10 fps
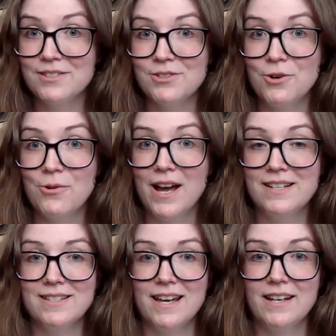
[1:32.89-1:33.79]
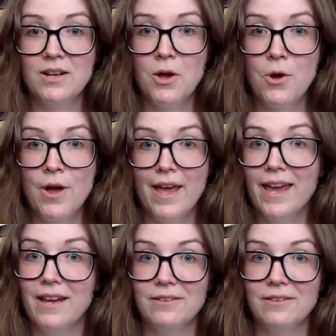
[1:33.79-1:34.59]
So I decided, hey,